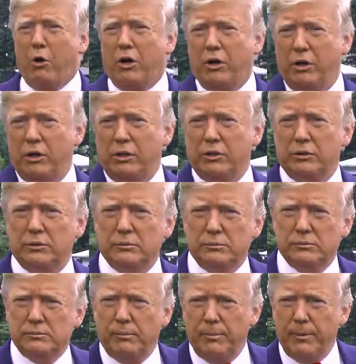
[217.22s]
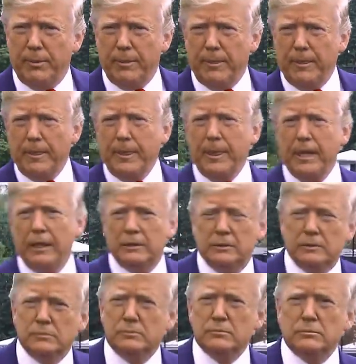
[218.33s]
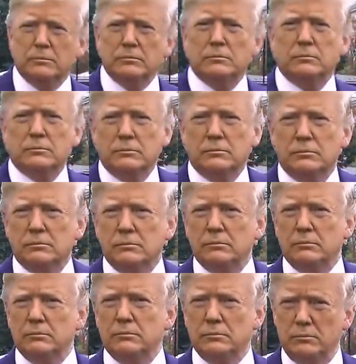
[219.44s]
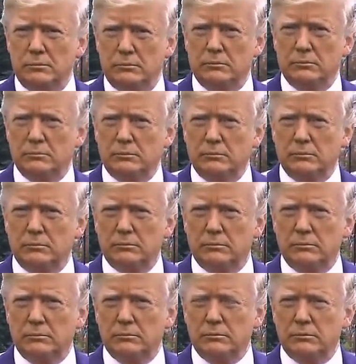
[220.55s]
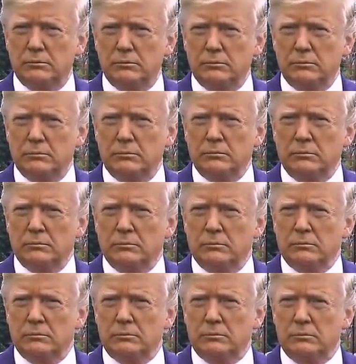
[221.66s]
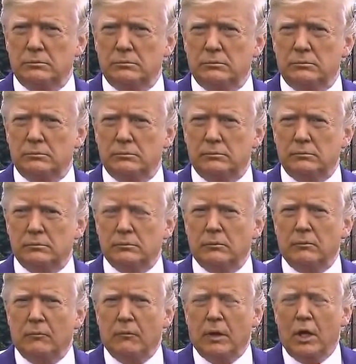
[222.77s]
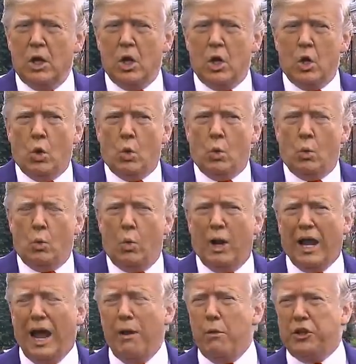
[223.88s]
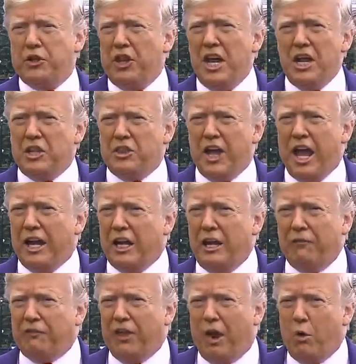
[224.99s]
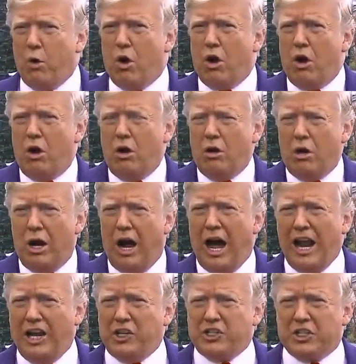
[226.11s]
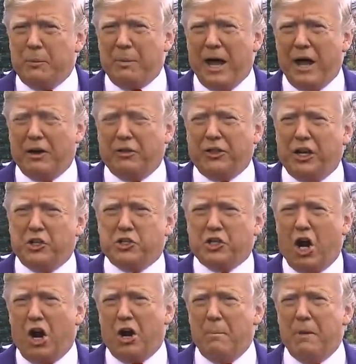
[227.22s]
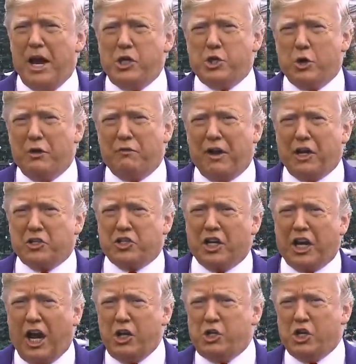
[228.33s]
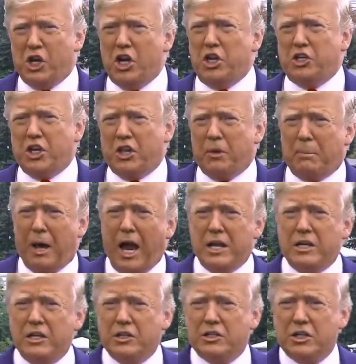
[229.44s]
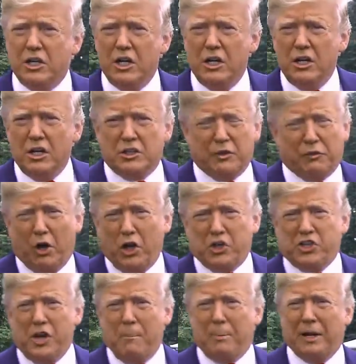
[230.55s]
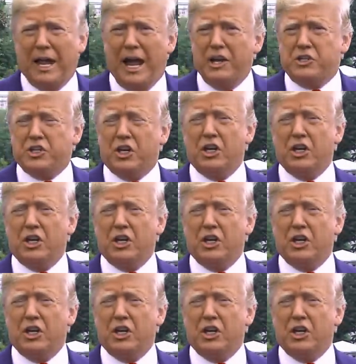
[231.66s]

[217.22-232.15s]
What exactly did you hope Zelensky would do about the after your phone call? Well, I would think that if they were honest about it, they'd start a major investigation into the Bidens. It's a very simple answer.